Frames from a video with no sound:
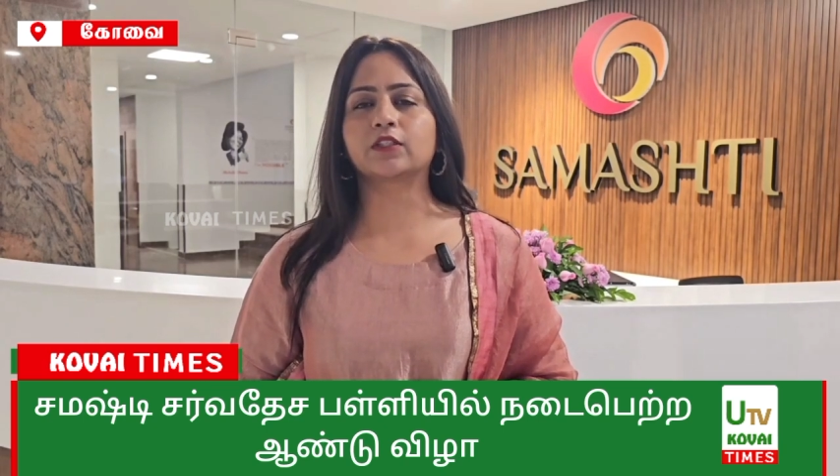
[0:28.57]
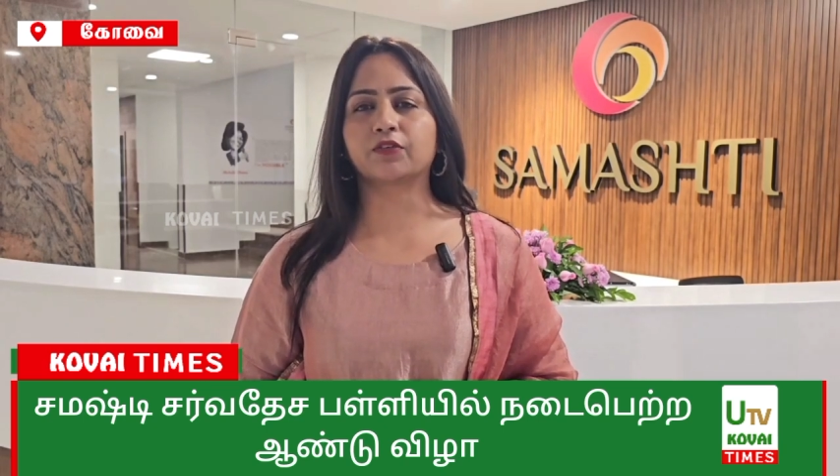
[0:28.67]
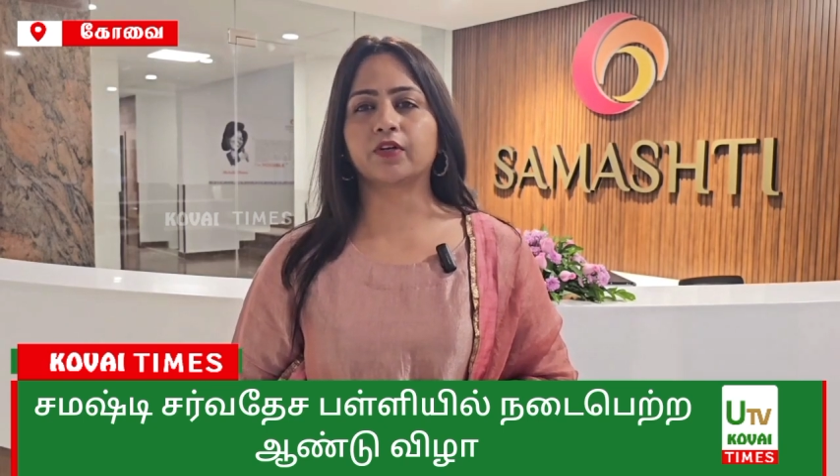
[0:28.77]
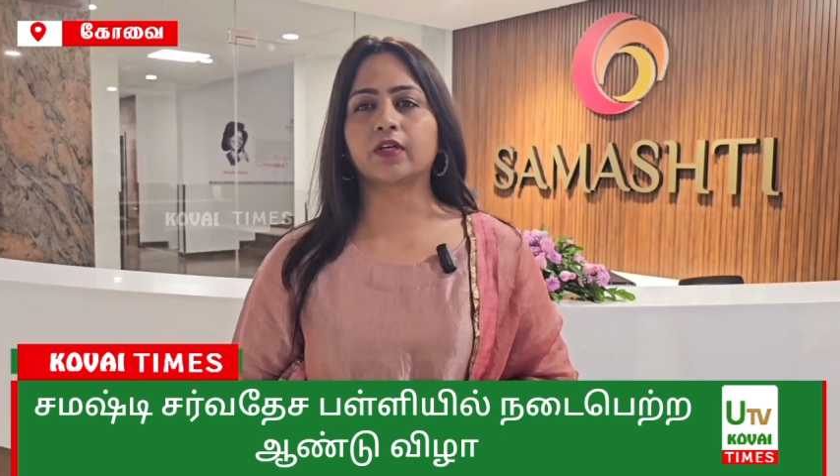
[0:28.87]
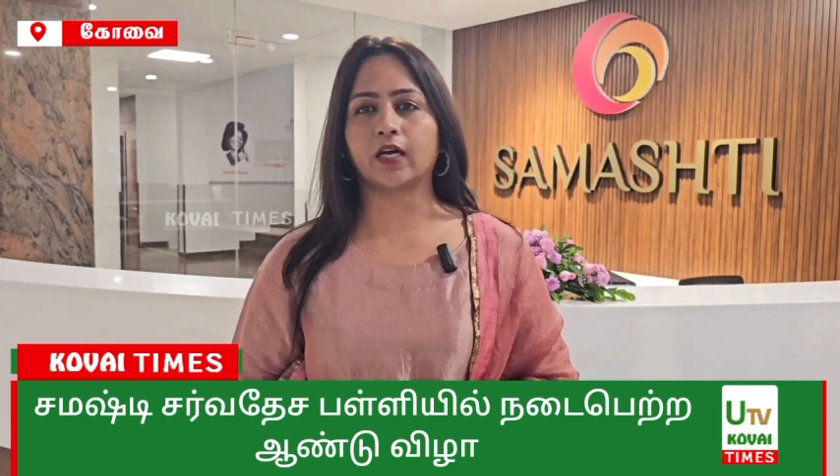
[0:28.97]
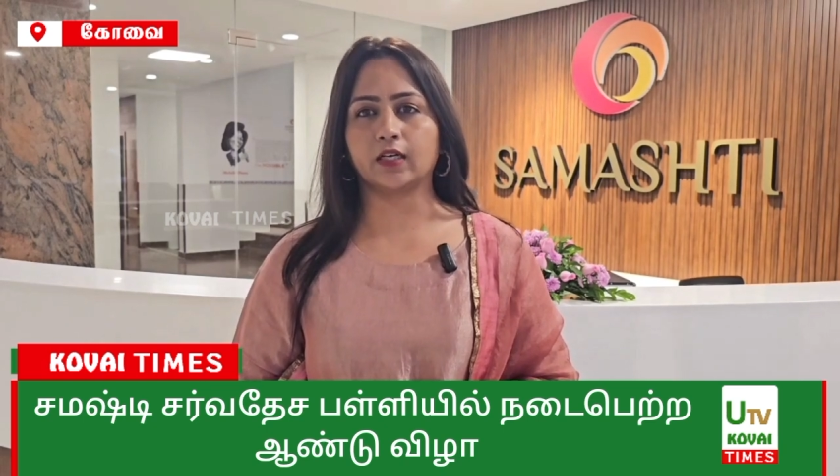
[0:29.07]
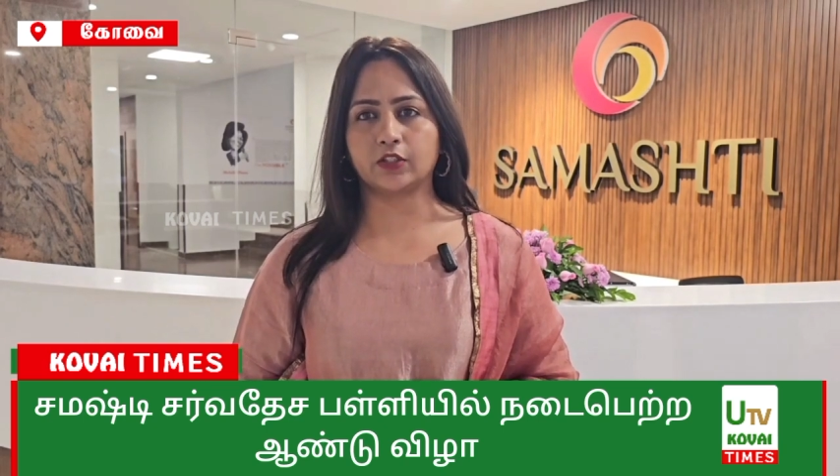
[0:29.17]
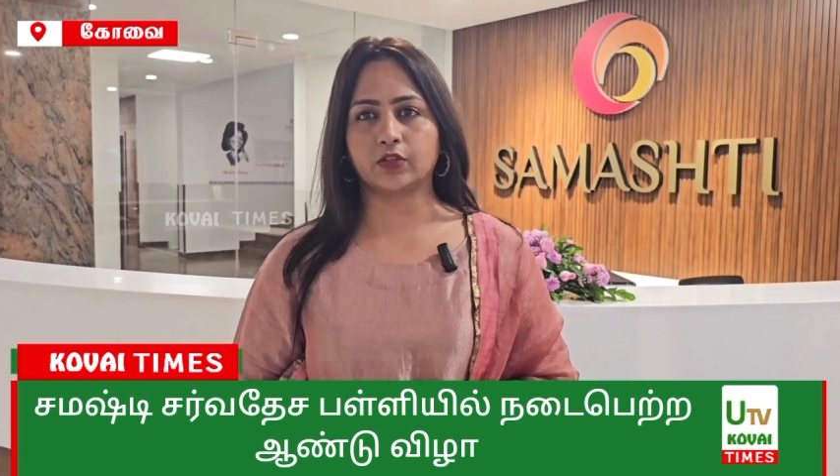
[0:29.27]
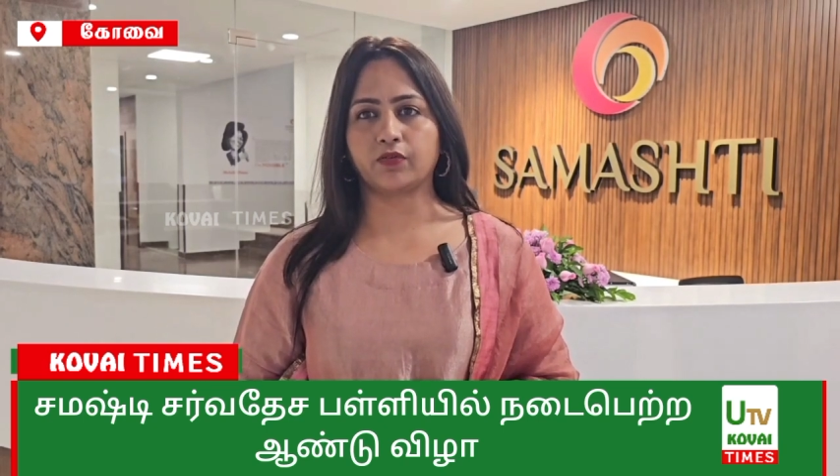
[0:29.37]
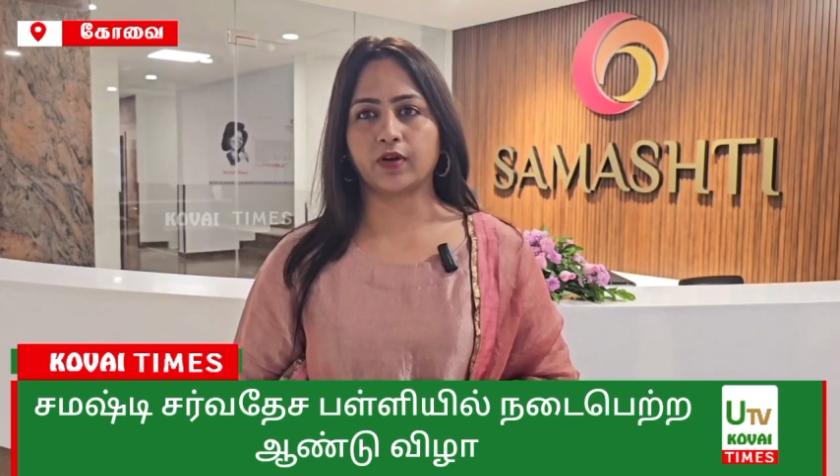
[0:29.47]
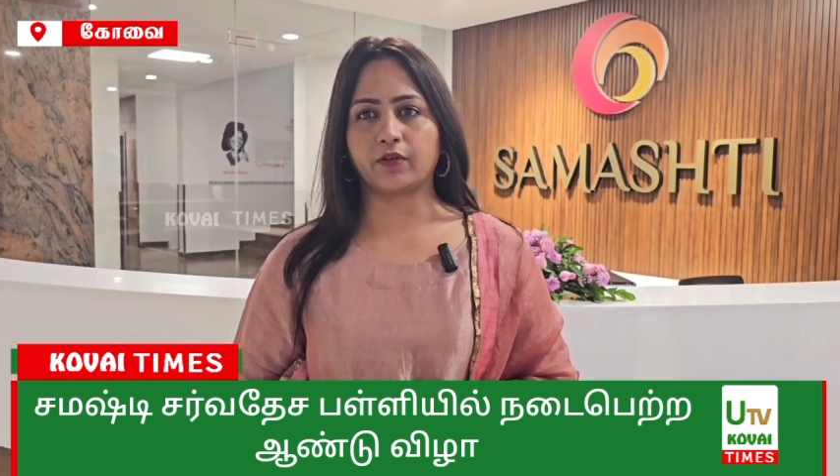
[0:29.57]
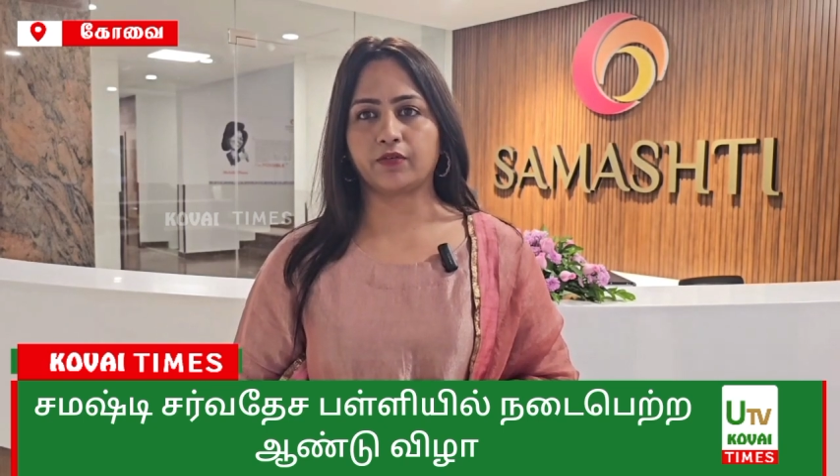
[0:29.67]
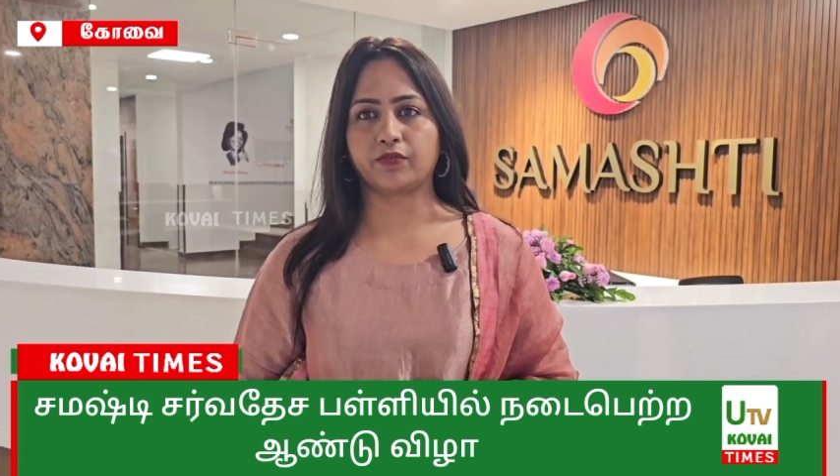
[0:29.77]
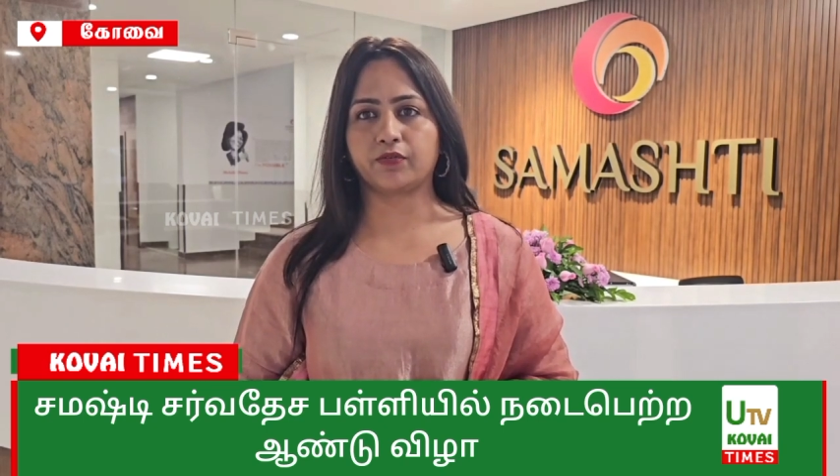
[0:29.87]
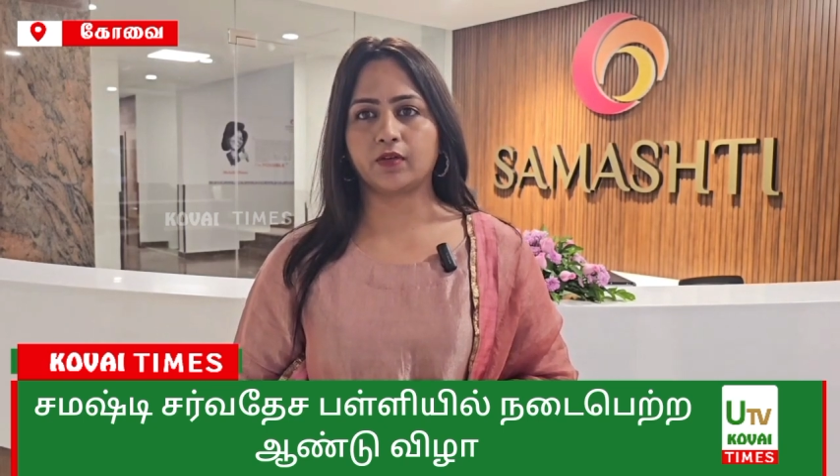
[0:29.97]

different colors of life,